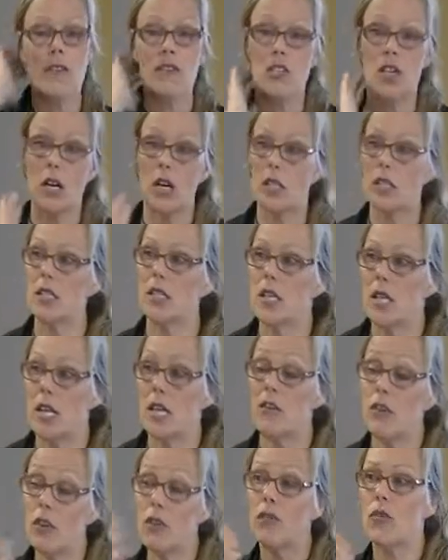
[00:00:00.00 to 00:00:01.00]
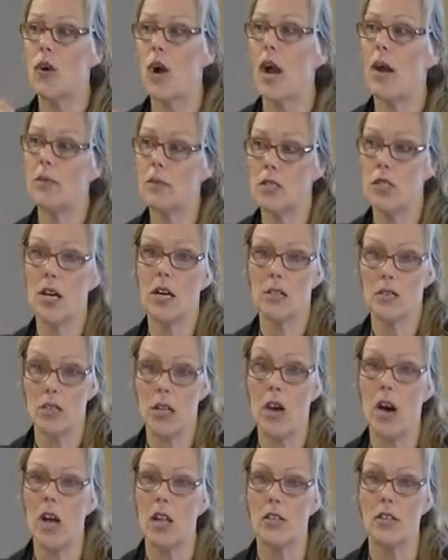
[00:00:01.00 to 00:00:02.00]
If you've grabbed a dog's
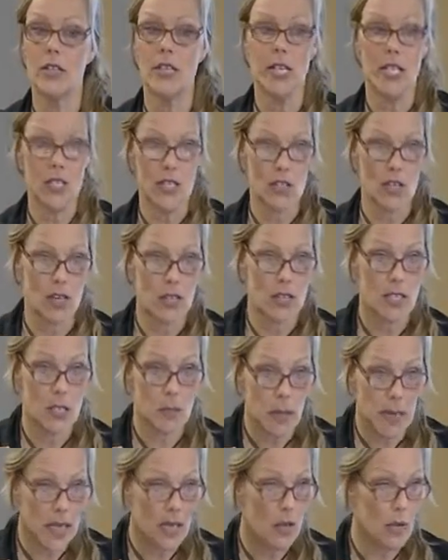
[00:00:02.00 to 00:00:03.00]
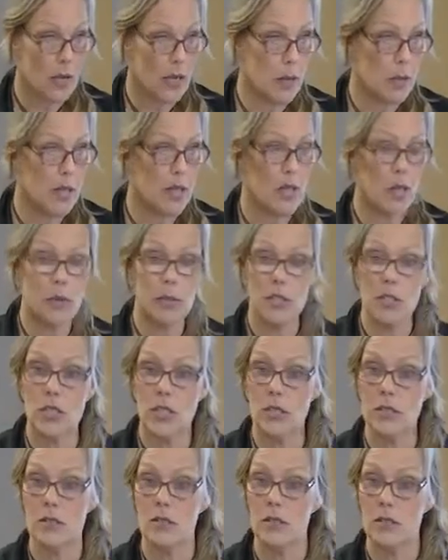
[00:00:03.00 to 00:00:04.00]
collar and he starts to bite you, anybody know what to
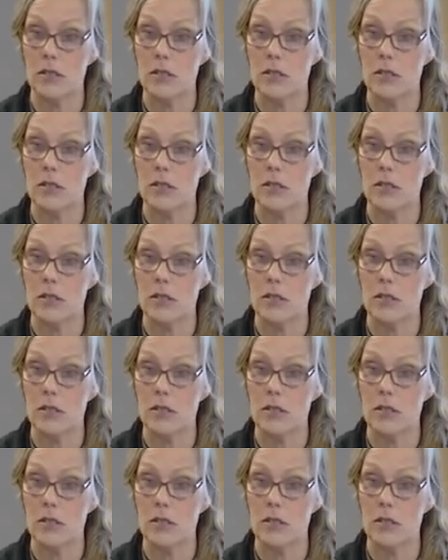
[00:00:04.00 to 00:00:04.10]
do?